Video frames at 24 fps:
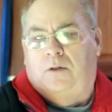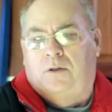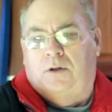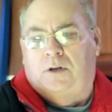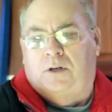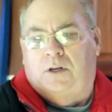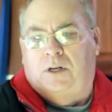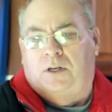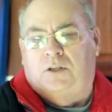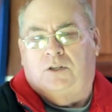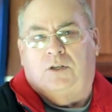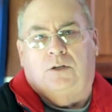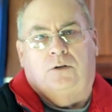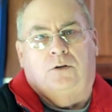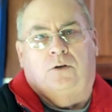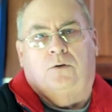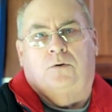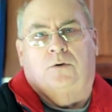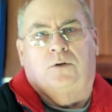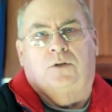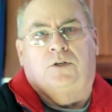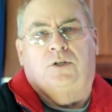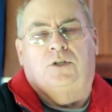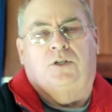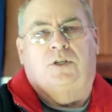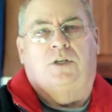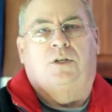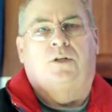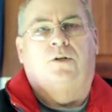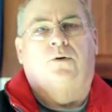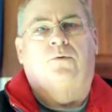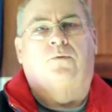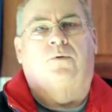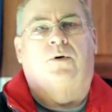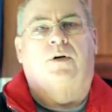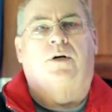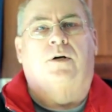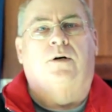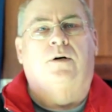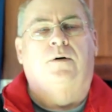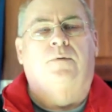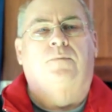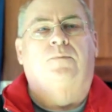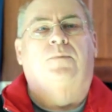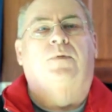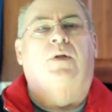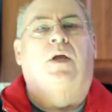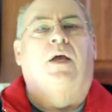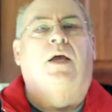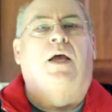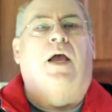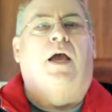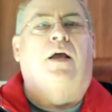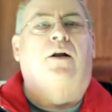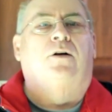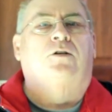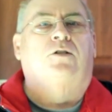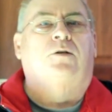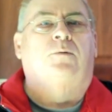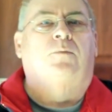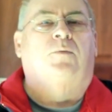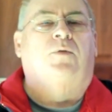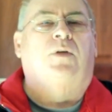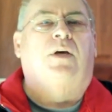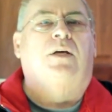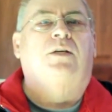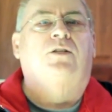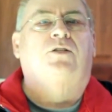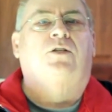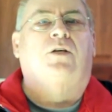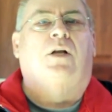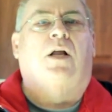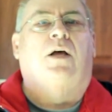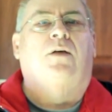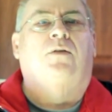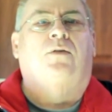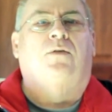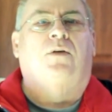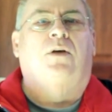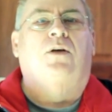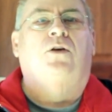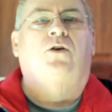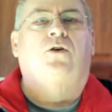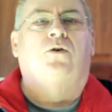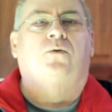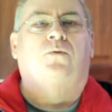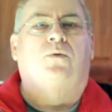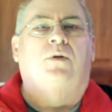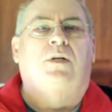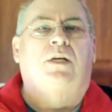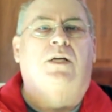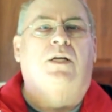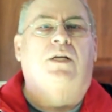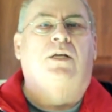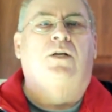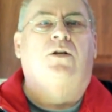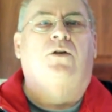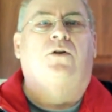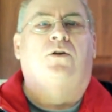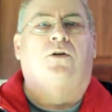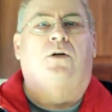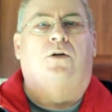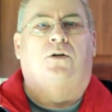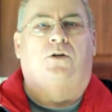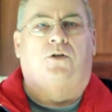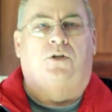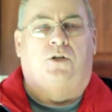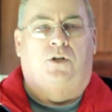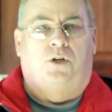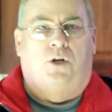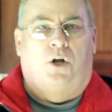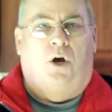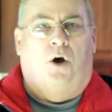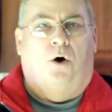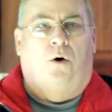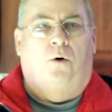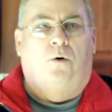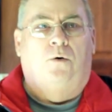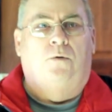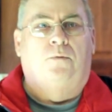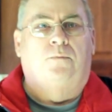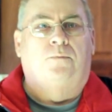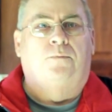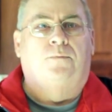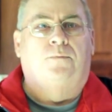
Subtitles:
The diesel, of course, is in the rear. And there's some things that I think you need to know.